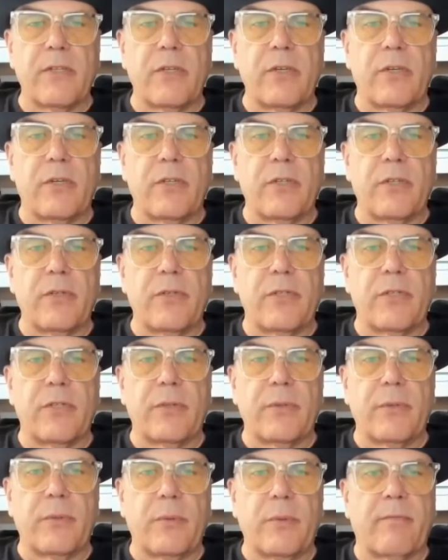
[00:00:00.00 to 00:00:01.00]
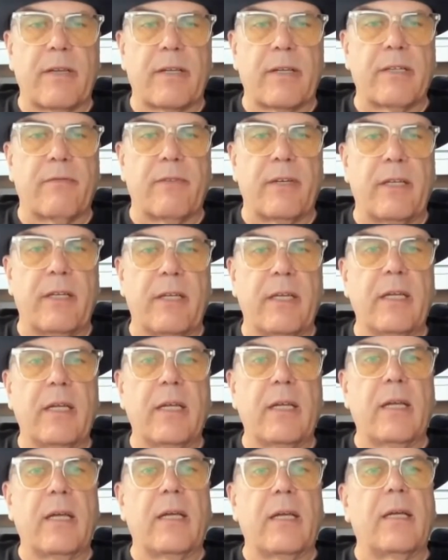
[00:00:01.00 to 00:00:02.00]
that you can do to effectively
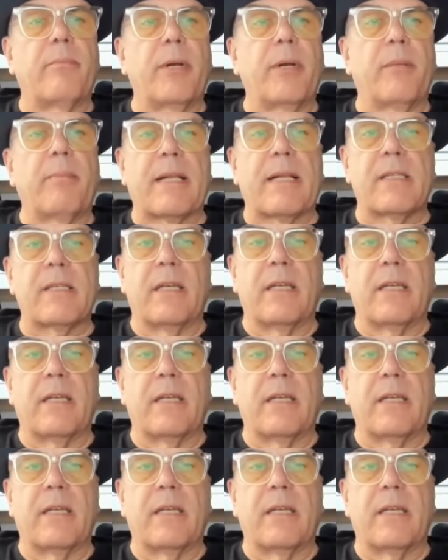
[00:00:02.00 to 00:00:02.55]
bring back to